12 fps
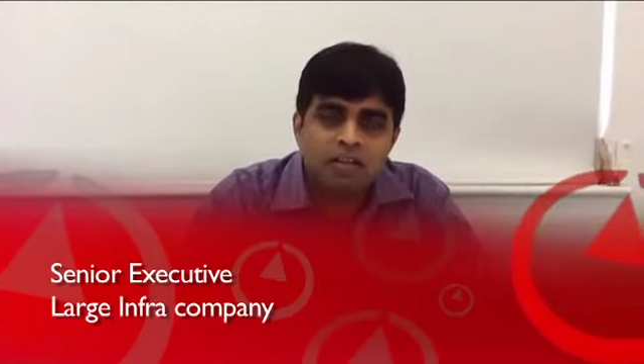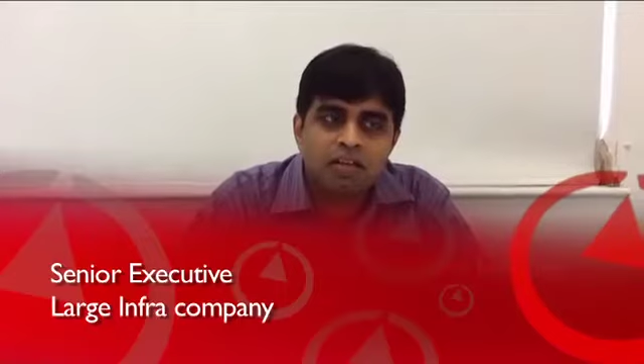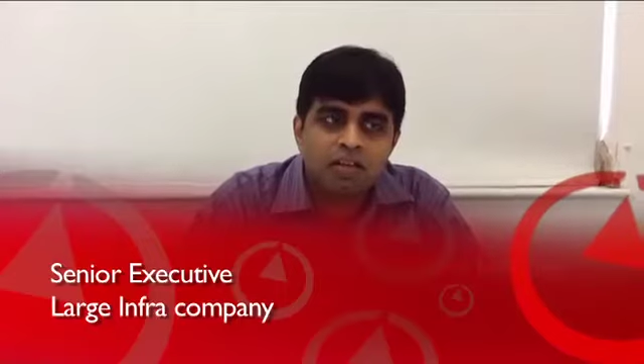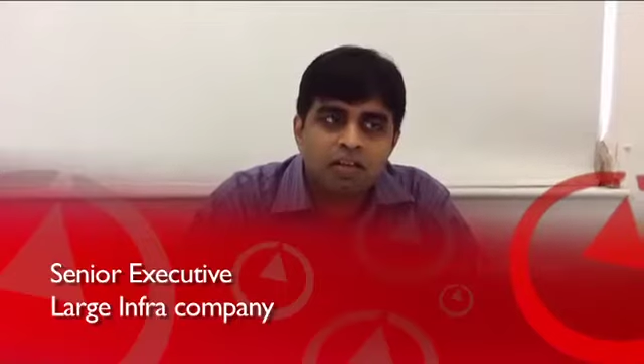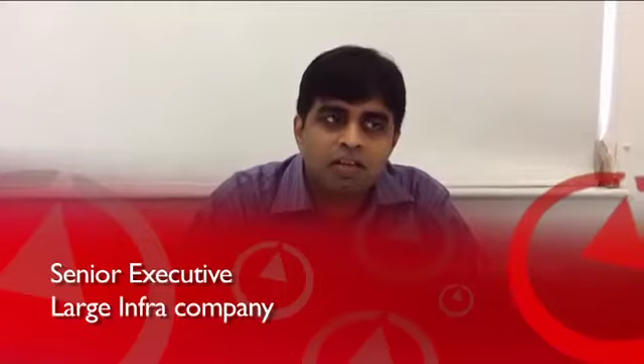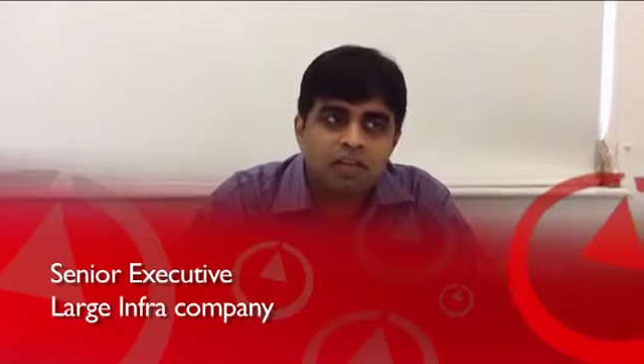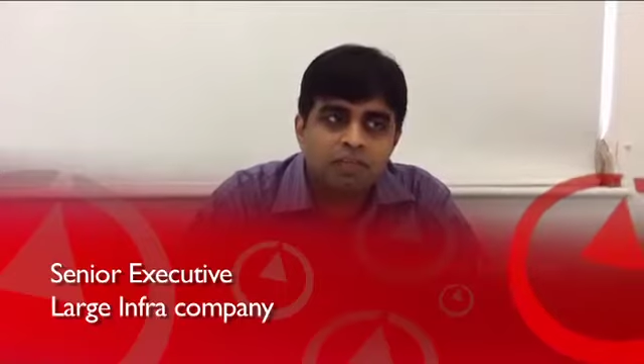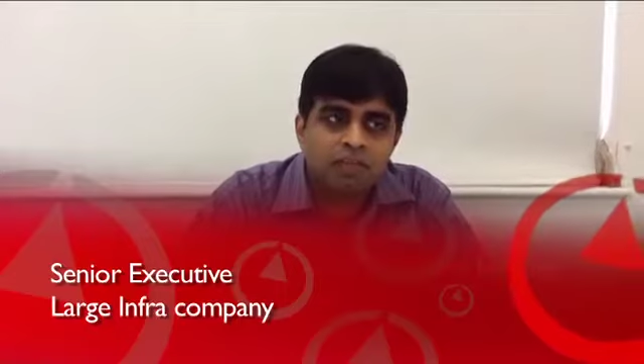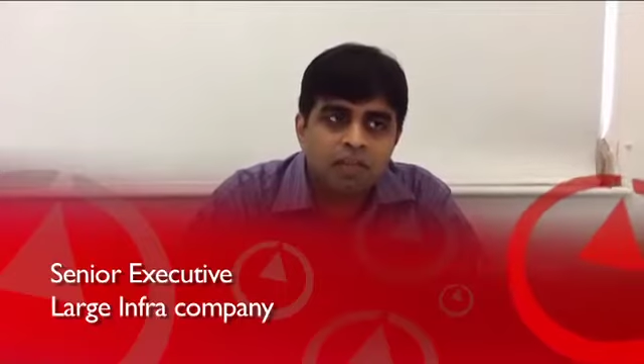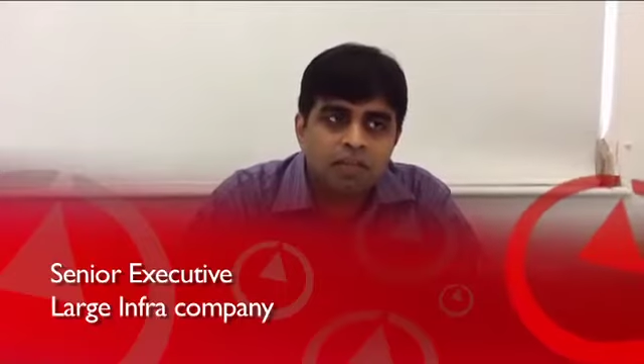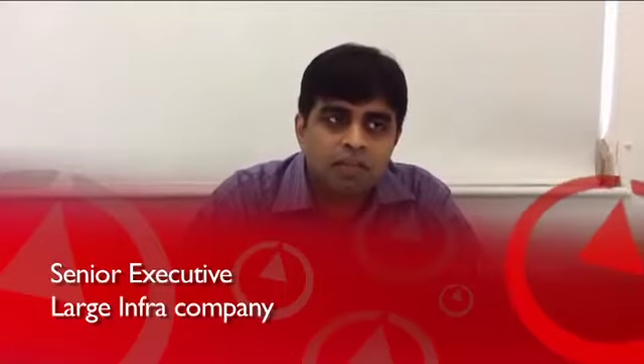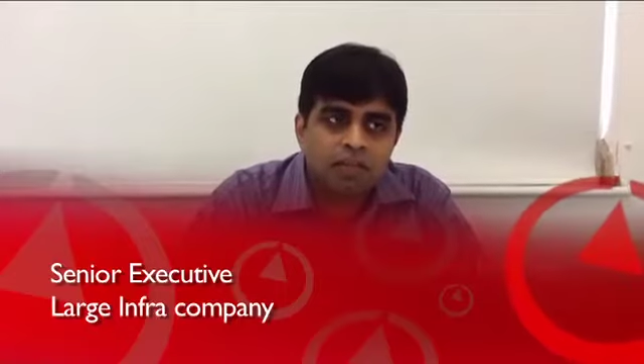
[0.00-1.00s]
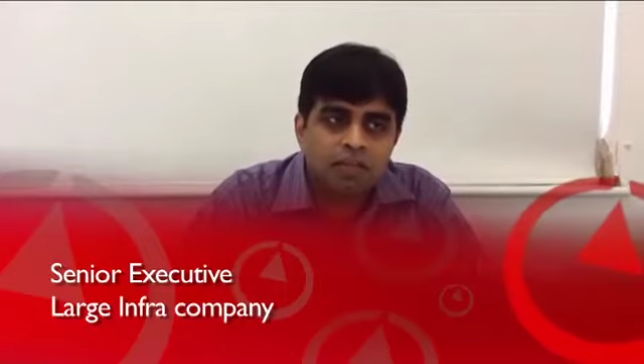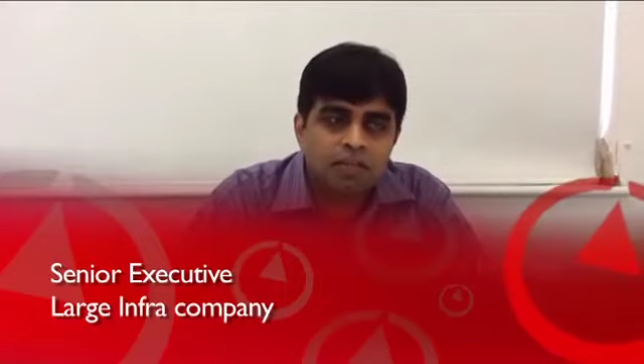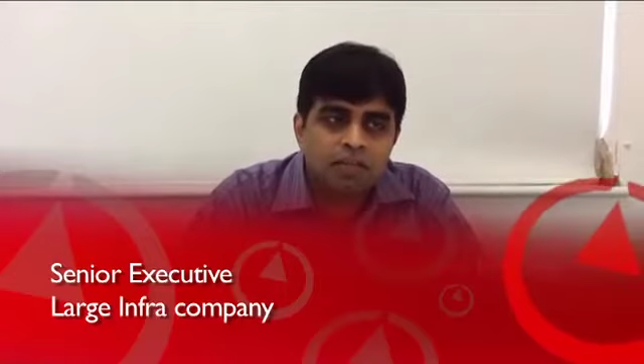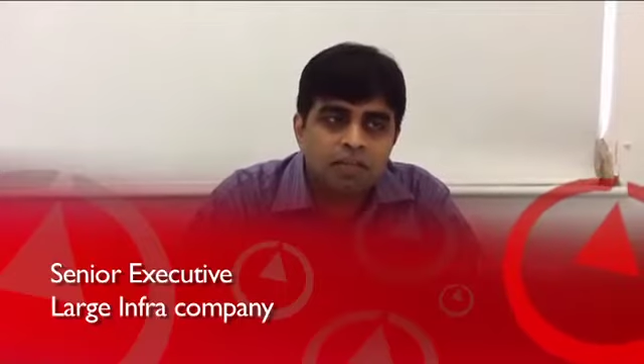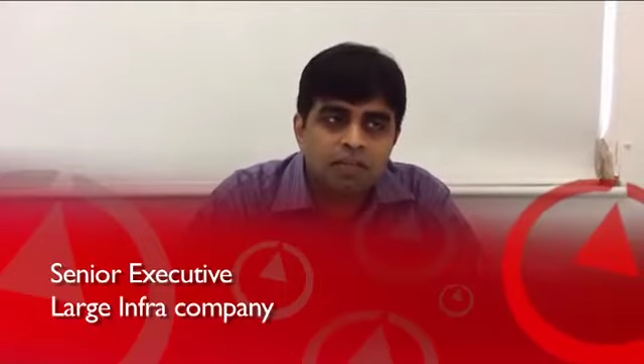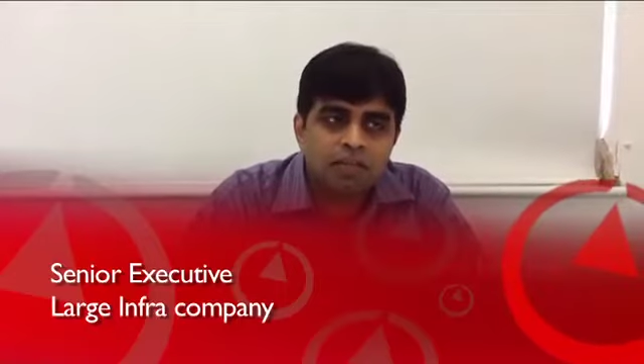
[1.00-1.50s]
Uh,
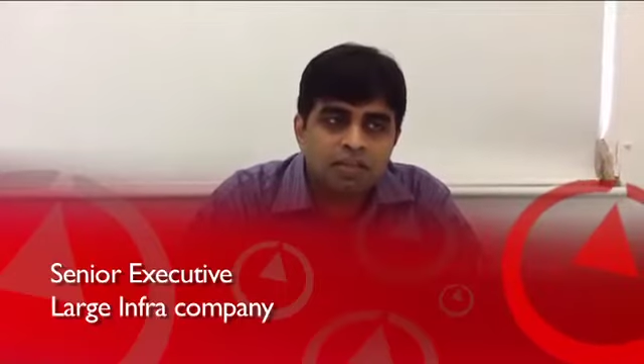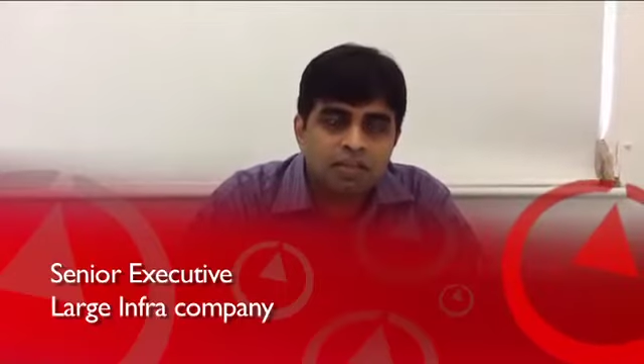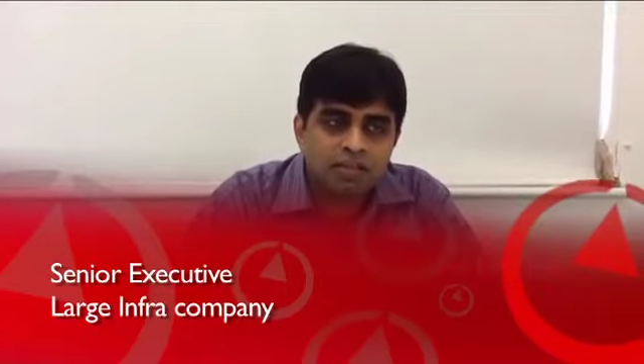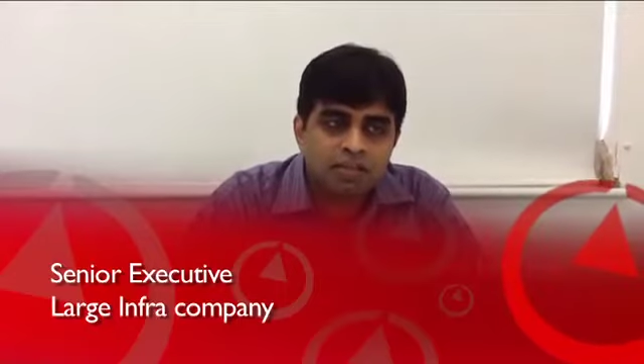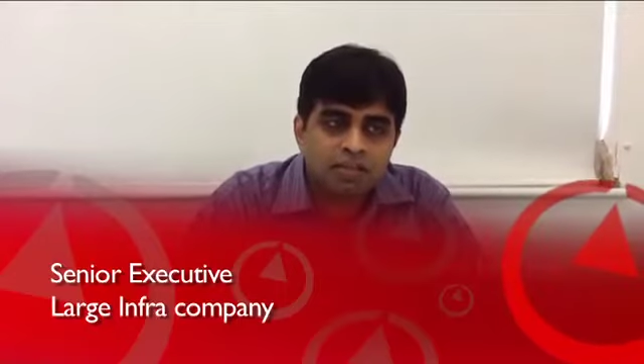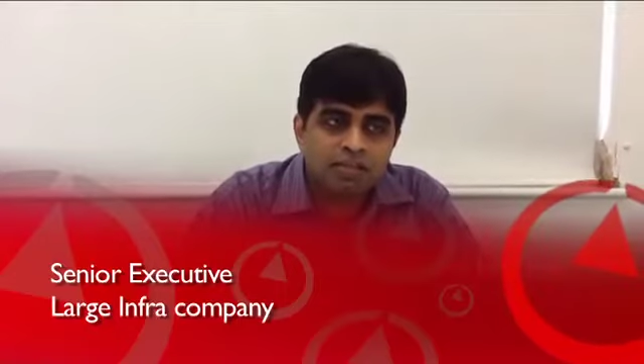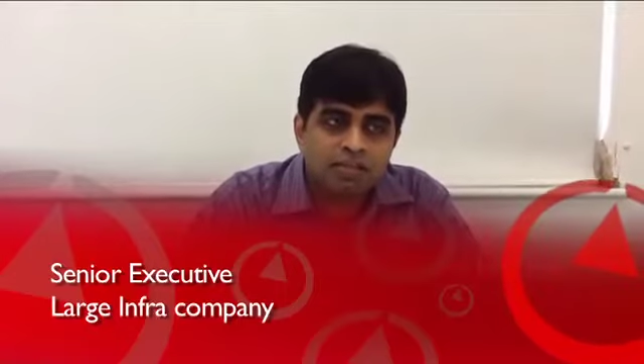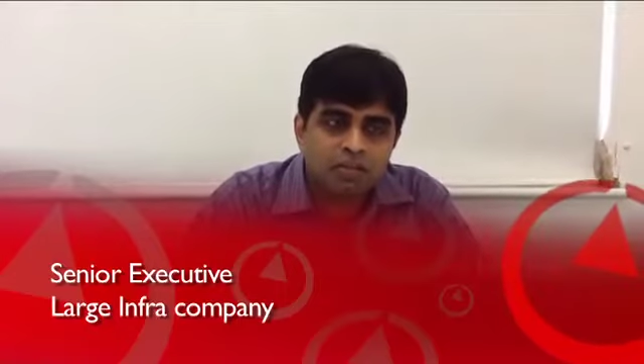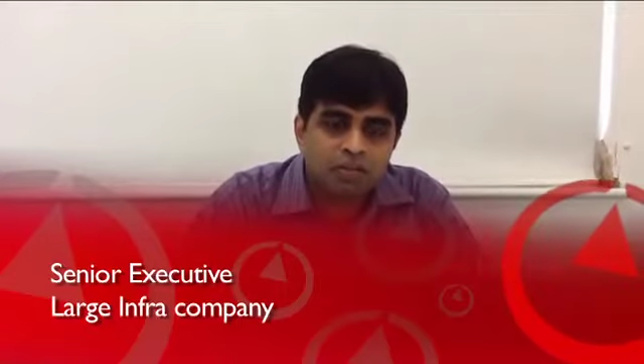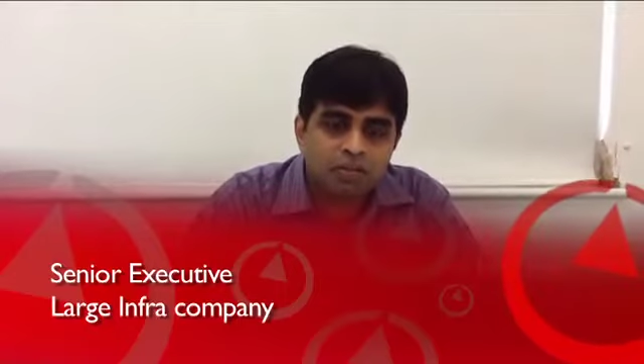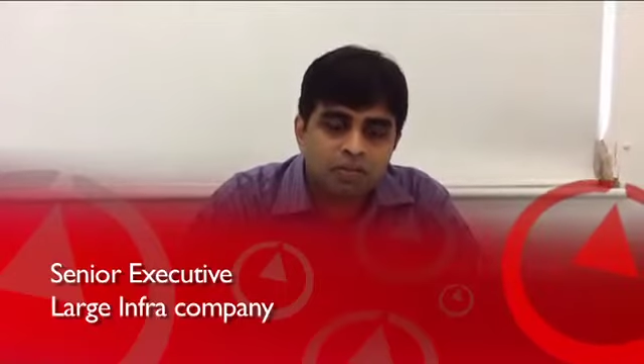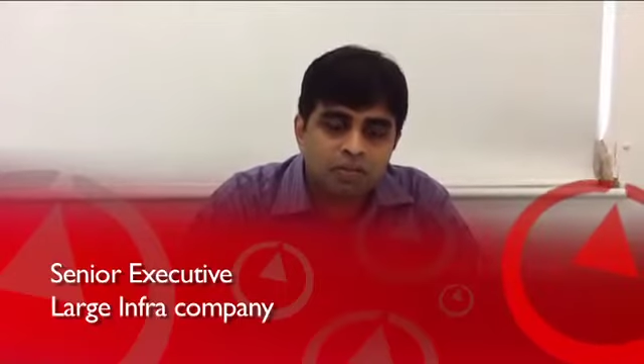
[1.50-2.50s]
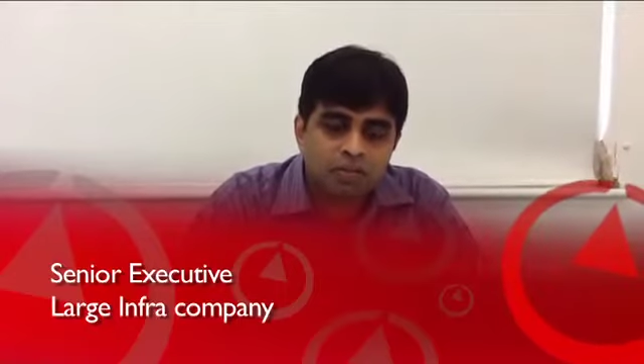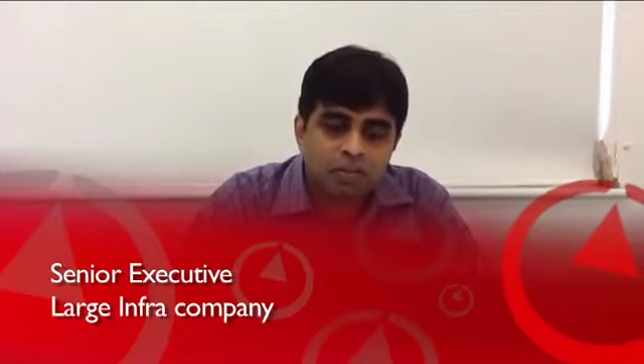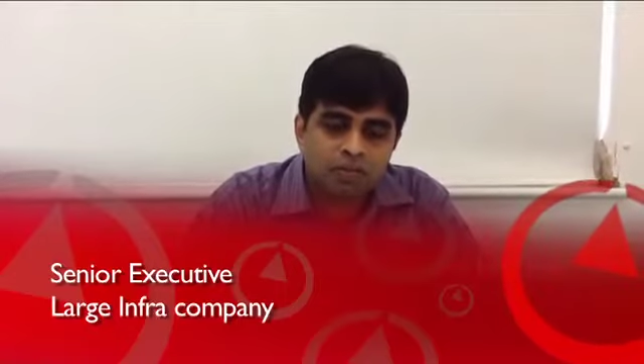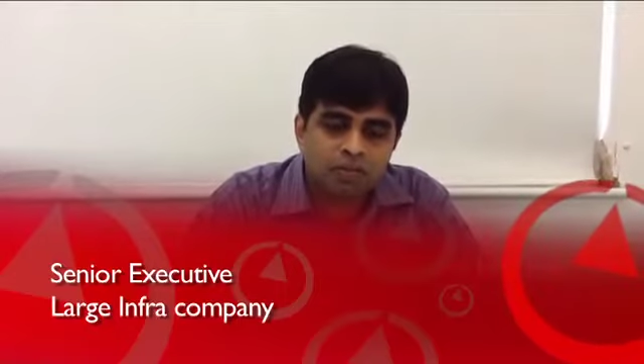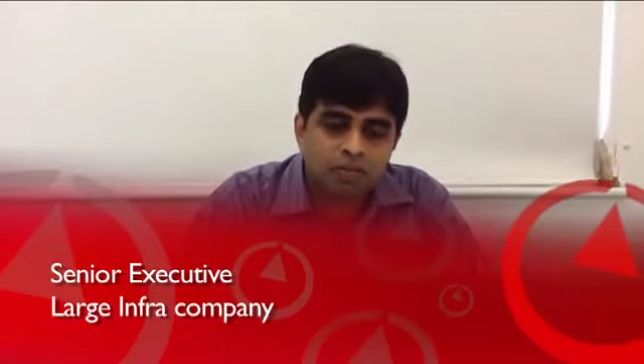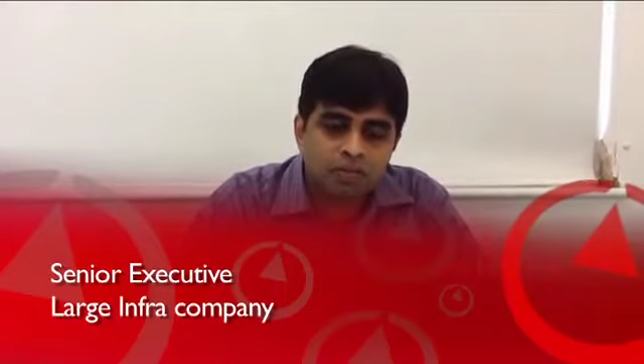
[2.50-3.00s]
this is you know now